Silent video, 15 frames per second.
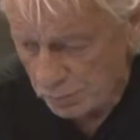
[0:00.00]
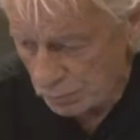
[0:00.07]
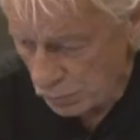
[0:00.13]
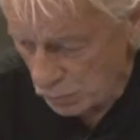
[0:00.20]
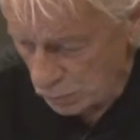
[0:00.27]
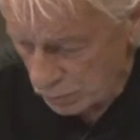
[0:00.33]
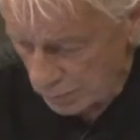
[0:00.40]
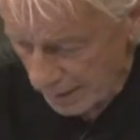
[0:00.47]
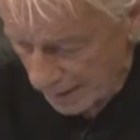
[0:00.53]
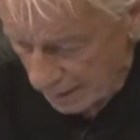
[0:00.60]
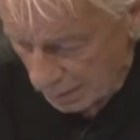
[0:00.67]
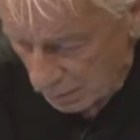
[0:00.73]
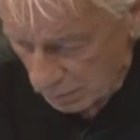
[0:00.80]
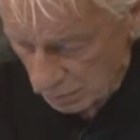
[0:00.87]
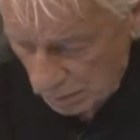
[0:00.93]
move
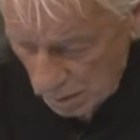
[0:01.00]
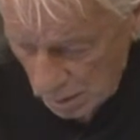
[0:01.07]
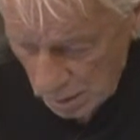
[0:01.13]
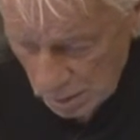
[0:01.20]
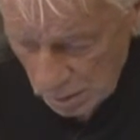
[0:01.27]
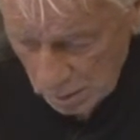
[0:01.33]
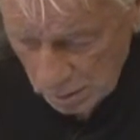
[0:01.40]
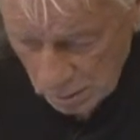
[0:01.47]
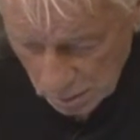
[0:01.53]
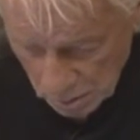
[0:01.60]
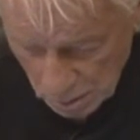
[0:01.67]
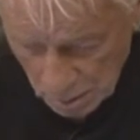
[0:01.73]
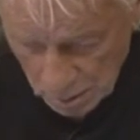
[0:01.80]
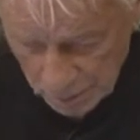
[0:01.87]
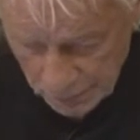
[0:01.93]
down to
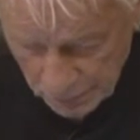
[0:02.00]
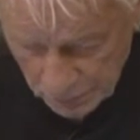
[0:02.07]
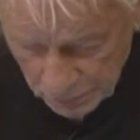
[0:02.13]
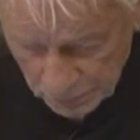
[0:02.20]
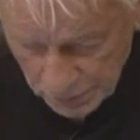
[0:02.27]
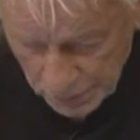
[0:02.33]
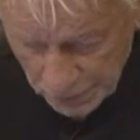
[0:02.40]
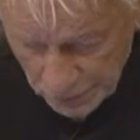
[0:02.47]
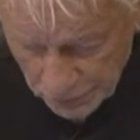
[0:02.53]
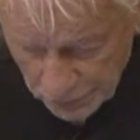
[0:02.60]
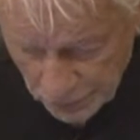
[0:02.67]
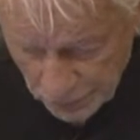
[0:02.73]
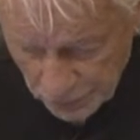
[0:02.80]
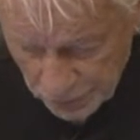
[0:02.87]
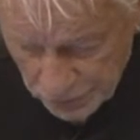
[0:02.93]
line 3 so
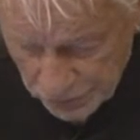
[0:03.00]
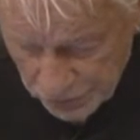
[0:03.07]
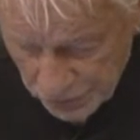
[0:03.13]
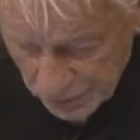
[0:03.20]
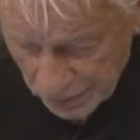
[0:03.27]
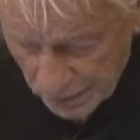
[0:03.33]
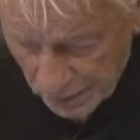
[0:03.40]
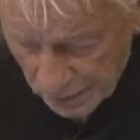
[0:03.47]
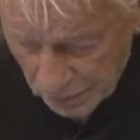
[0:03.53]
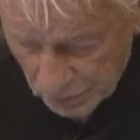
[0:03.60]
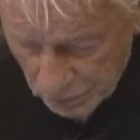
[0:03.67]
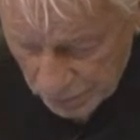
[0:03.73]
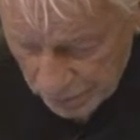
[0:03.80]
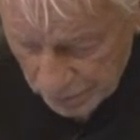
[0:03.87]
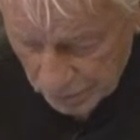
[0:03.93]
you can see that
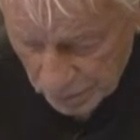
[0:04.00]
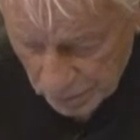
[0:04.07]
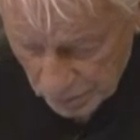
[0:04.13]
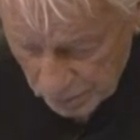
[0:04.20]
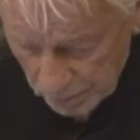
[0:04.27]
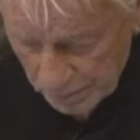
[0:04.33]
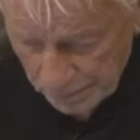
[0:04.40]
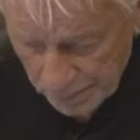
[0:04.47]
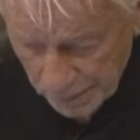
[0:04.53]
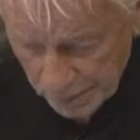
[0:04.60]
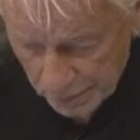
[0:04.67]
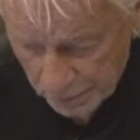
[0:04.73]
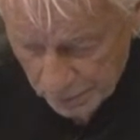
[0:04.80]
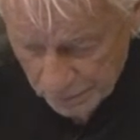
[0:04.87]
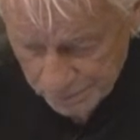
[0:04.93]
or hear a little bit better.